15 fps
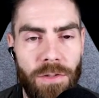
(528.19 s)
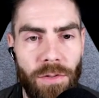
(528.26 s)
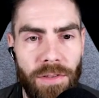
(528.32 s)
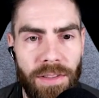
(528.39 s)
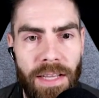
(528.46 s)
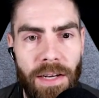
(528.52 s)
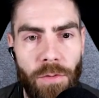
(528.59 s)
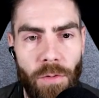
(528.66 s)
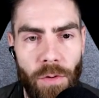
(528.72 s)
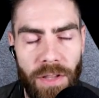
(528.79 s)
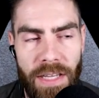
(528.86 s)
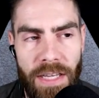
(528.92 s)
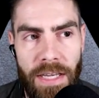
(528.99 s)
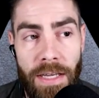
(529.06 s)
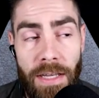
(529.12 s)
So
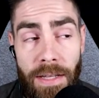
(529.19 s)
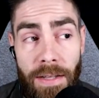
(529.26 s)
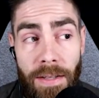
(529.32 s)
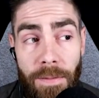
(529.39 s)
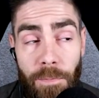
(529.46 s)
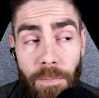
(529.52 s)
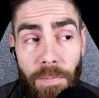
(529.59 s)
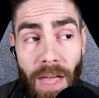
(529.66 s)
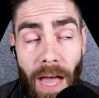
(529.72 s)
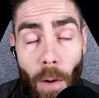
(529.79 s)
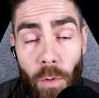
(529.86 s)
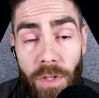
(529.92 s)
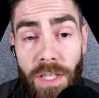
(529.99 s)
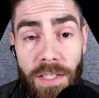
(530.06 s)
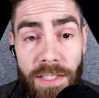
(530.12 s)
literally, I
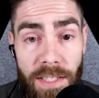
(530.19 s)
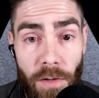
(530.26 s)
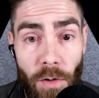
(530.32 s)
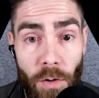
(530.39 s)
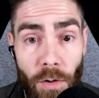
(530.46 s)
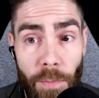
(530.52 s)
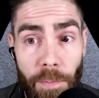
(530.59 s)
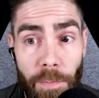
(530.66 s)
would consider